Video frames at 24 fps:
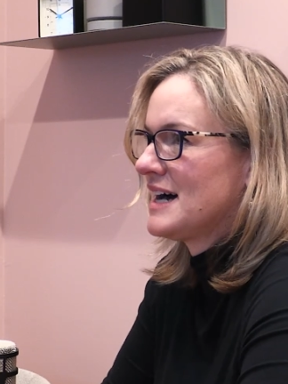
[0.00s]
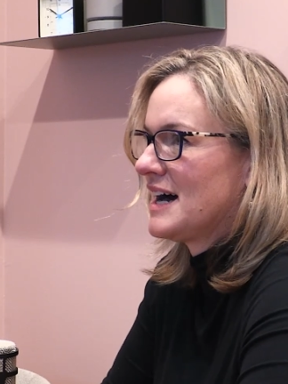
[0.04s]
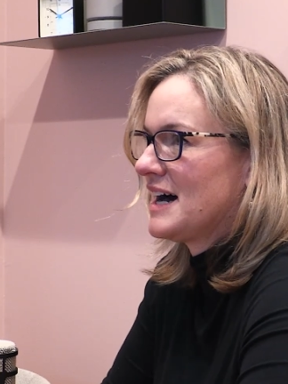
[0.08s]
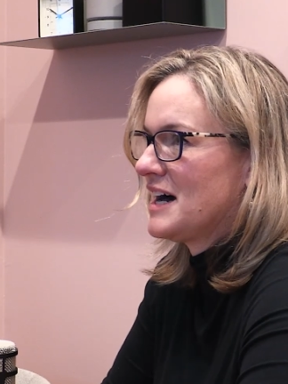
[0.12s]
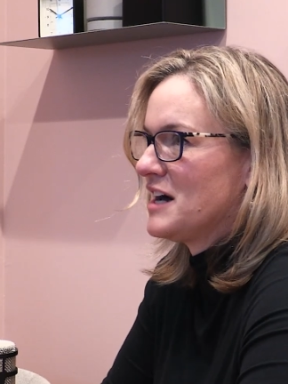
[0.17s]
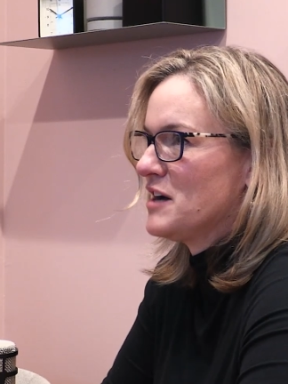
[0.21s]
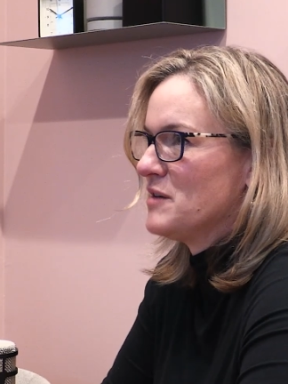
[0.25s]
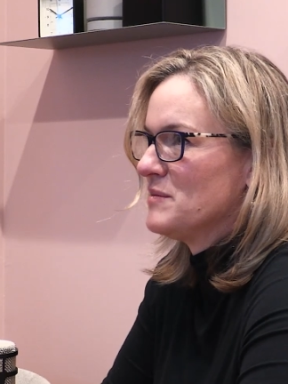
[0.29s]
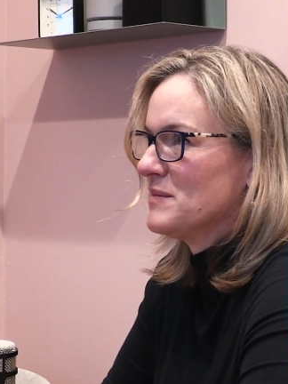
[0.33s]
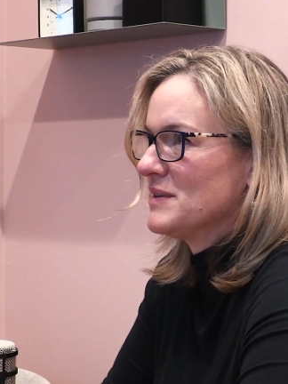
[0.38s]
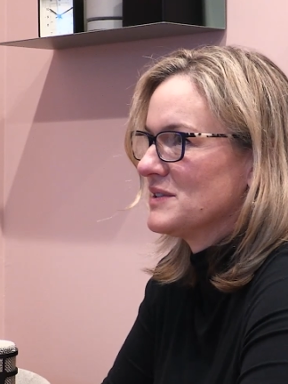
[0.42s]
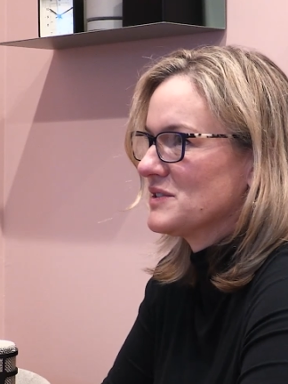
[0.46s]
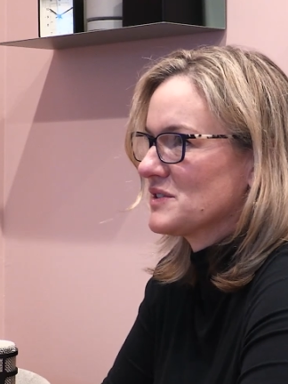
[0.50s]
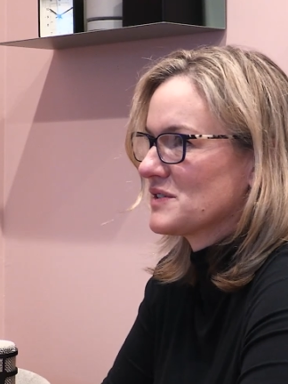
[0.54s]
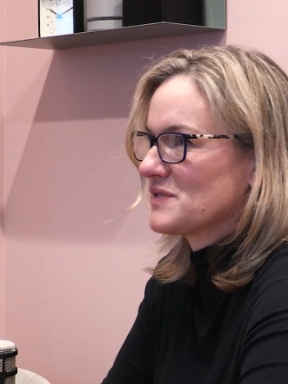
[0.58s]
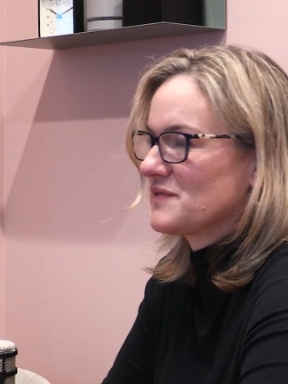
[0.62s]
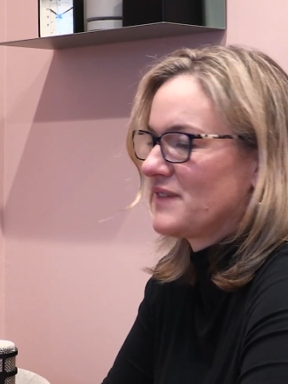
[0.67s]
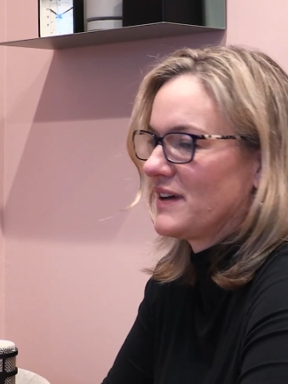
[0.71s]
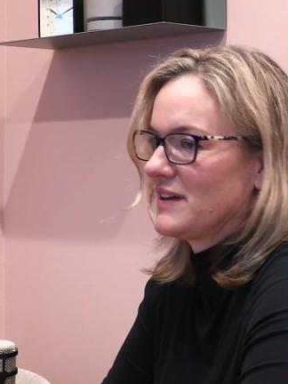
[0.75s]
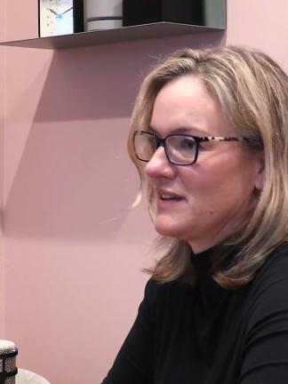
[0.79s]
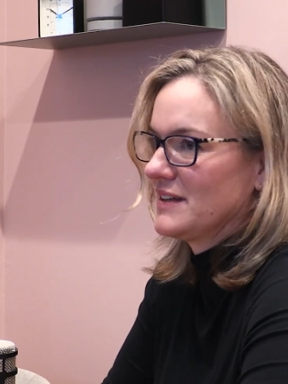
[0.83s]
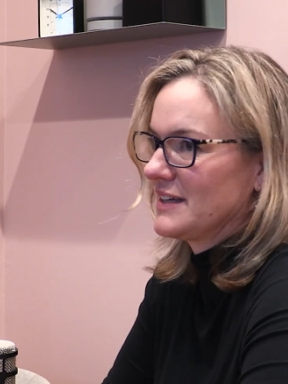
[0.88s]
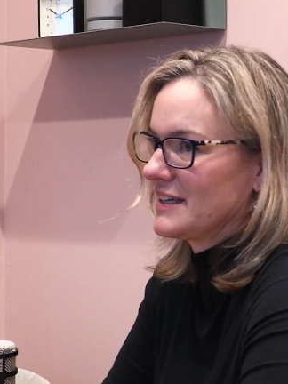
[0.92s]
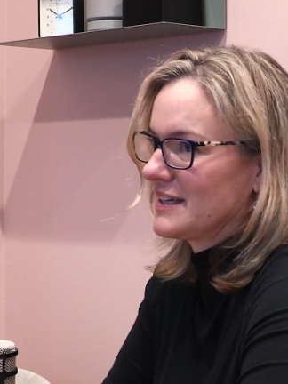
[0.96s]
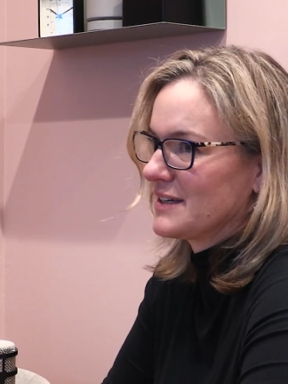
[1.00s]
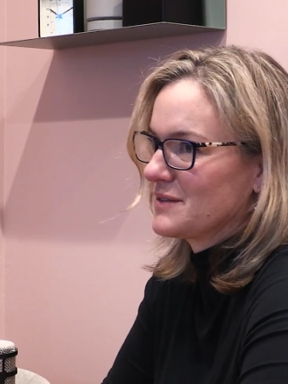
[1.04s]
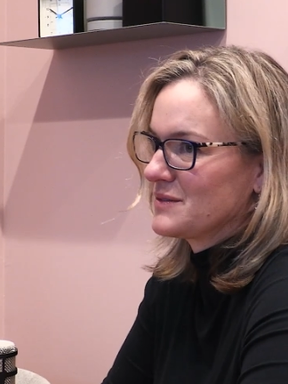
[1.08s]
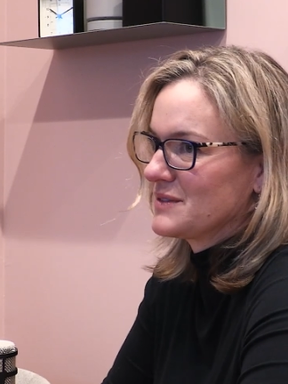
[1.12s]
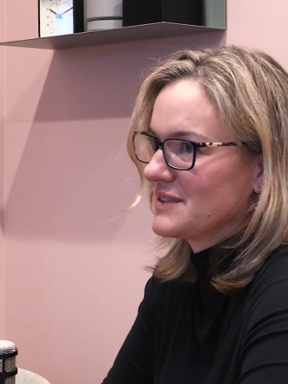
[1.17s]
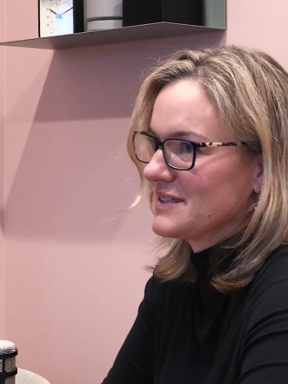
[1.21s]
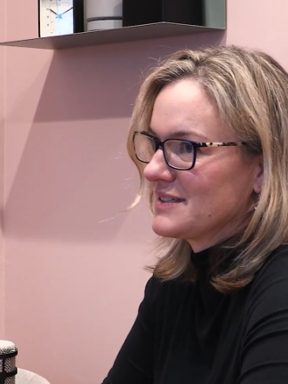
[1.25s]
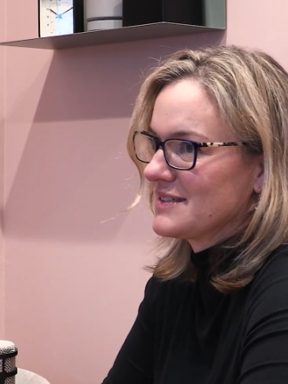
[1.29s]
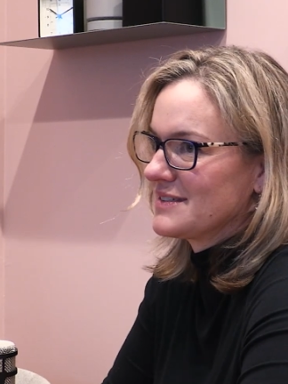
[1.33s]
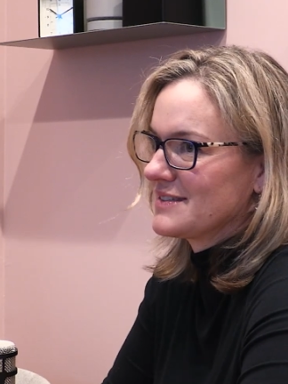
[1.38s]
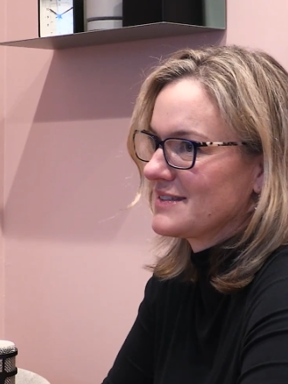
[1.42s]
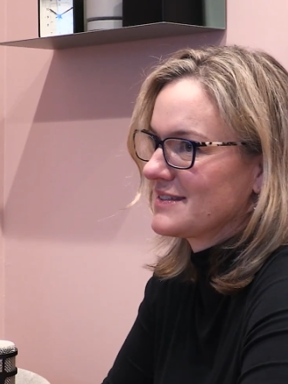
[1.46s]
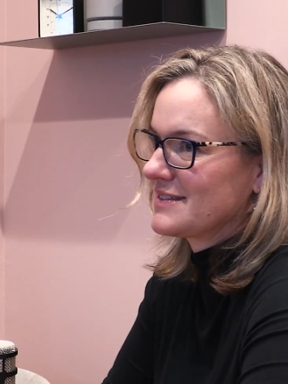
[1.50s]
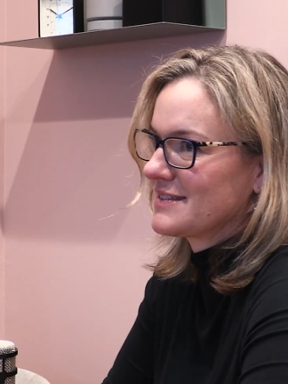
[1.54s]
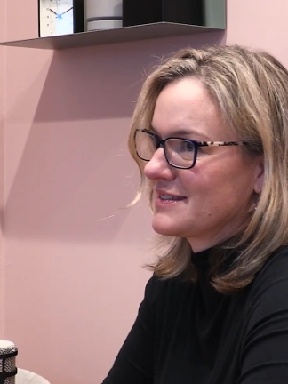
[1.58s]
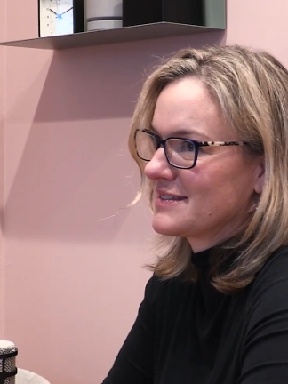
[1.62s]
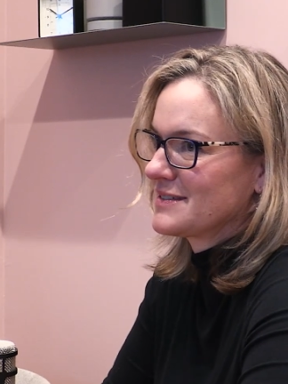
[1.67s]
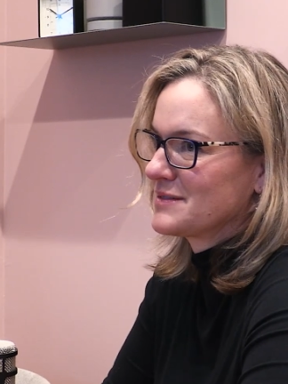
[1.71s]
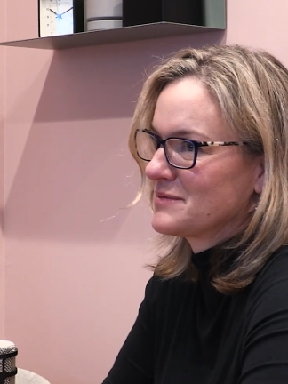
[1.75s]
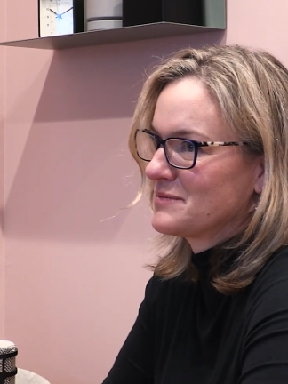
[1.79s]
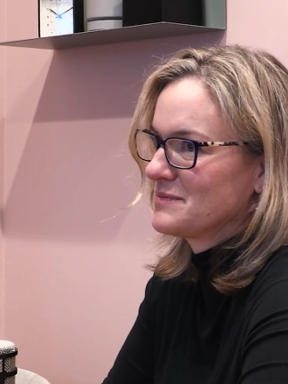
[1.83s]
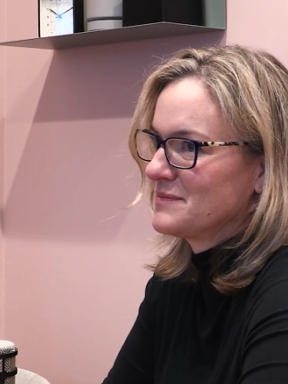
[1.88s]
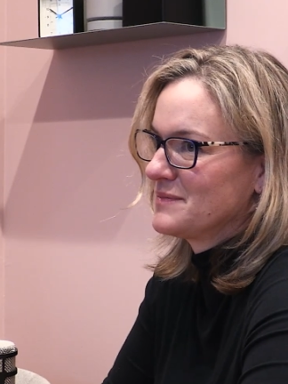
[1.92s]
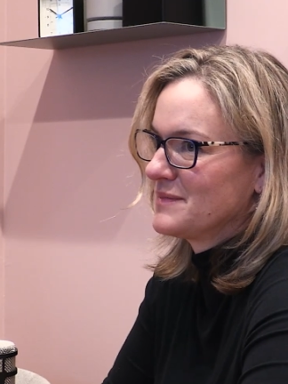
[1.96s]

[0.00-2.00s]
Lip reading: It just felt like it was